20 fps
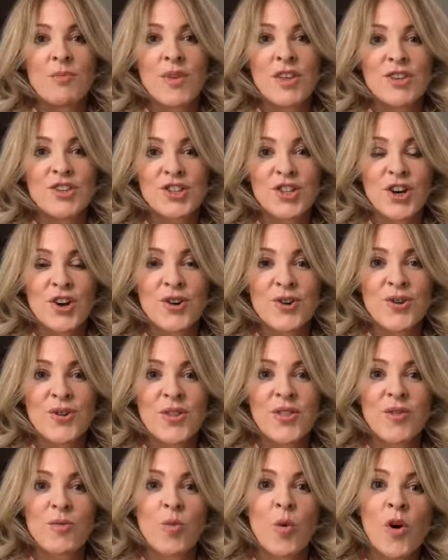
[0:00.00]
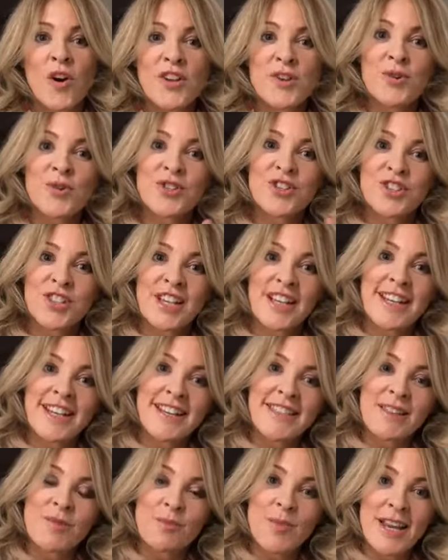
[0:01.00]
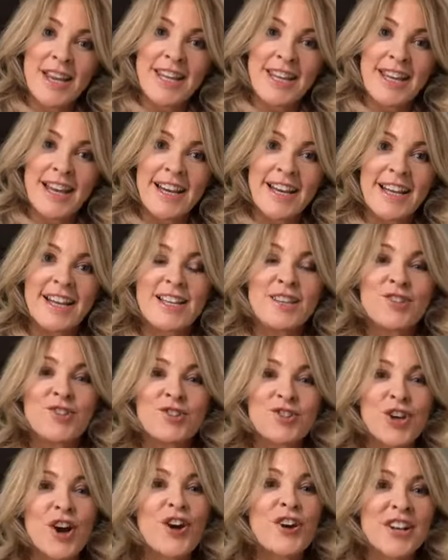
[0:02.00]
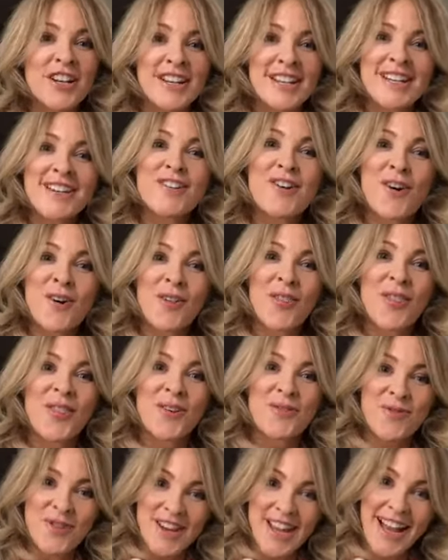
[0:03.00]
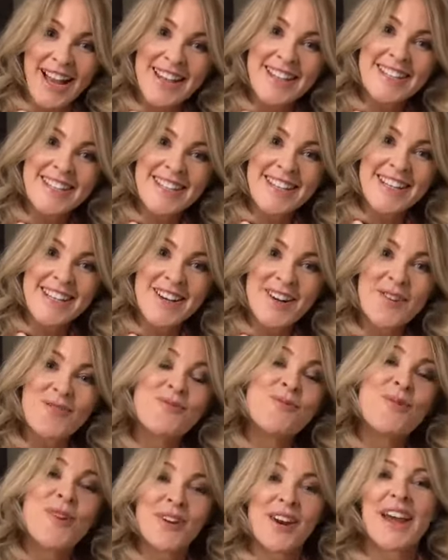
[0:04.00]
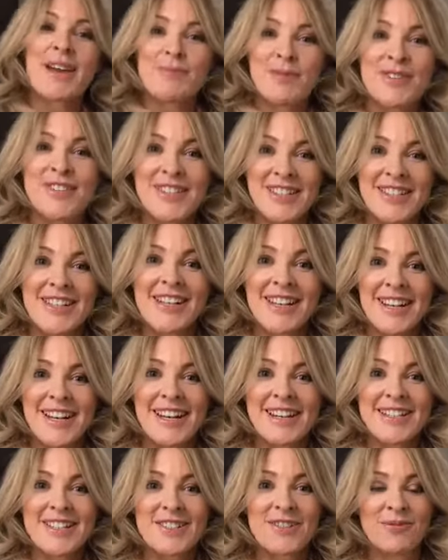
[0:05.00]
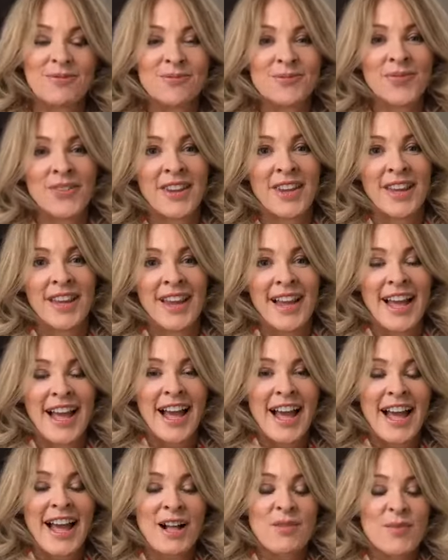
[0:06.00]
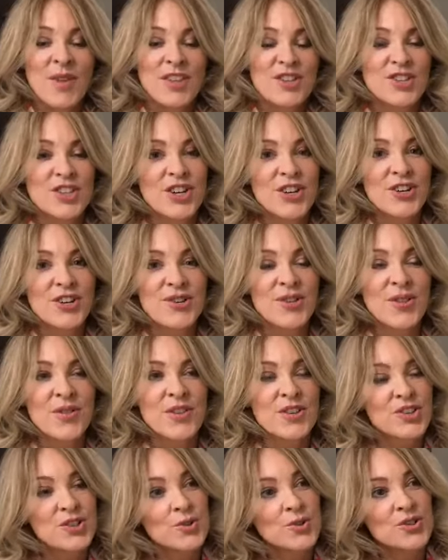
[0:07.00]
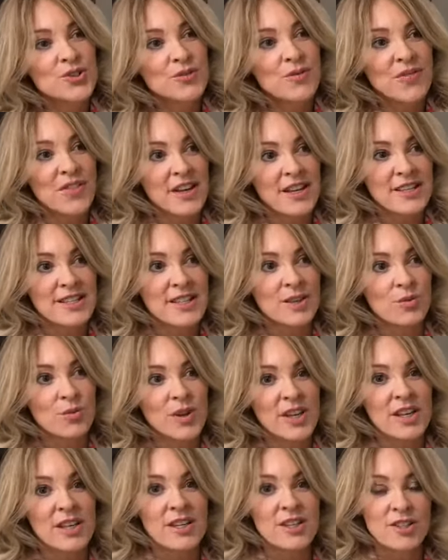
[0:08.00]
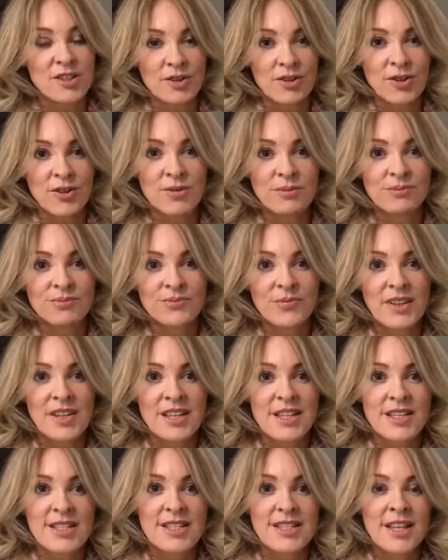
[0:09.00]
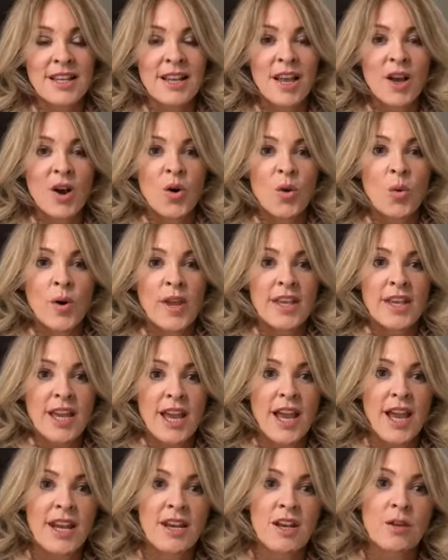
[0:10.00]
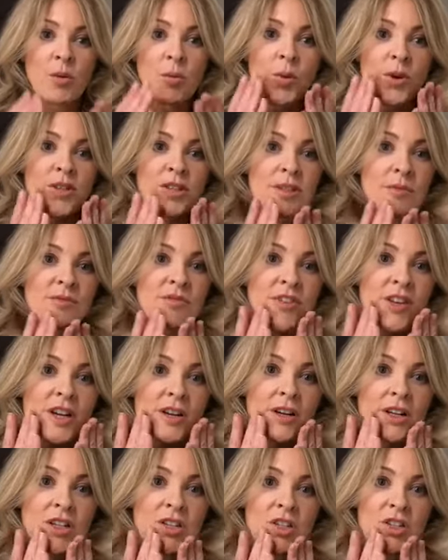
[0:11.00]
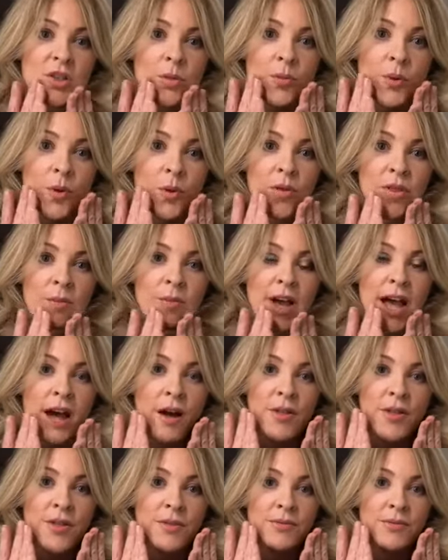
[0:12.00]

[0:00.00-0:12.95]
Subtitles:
So what you're seeing in the media is totally not the reality of what happens in clinics. So the sorts of things that we can do is we can put some filler in to support the mouth,